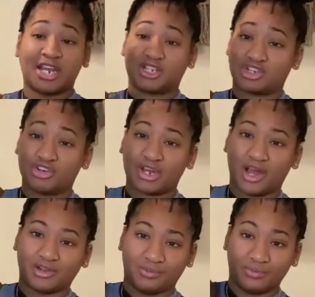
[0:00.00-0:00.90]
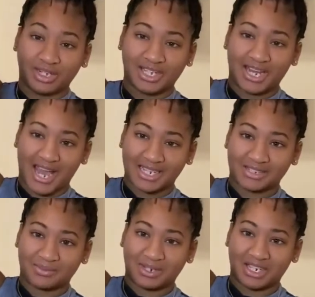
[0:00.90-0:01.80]
turned out really
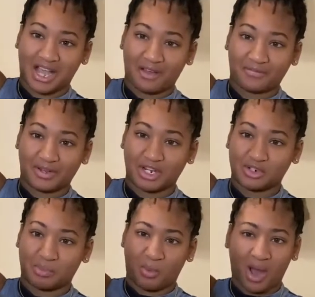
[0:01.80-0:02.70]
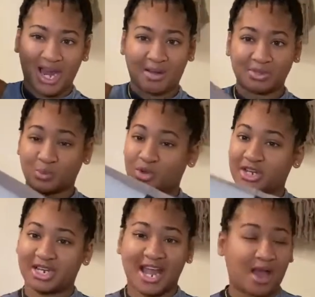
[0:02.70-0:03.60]
nice when it got finished, but while I was
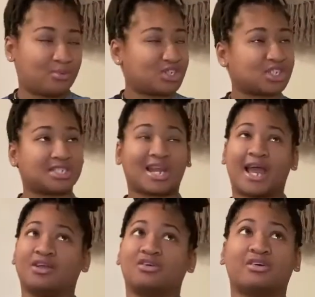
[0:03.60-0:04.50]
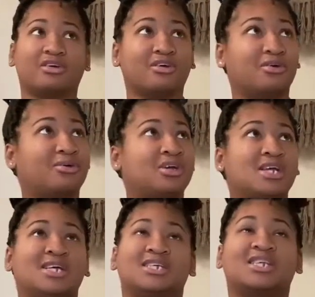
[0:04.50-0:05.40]
working it, I was just like, girl,
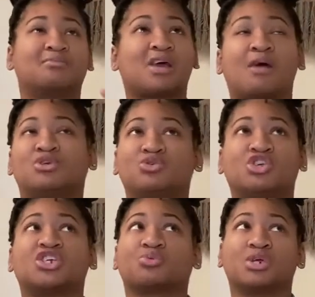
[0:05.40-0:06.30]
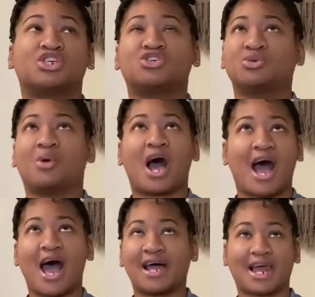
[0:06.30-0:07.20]
sometimes you just reach too
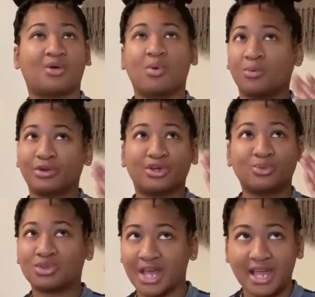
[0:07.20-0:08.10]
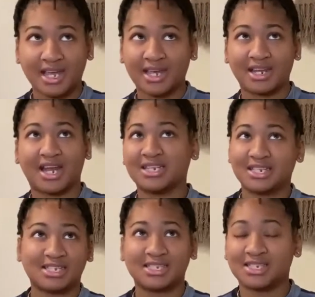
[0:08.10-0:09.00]
high. Like, what were you thinking? Like,
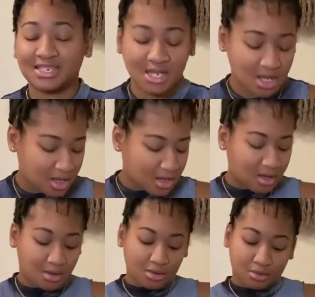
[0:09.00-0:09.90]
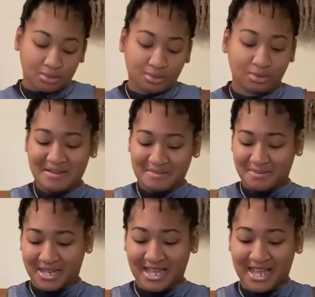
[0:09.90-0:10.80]
this is...
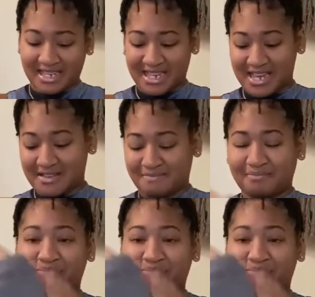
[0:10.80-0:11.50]
But again,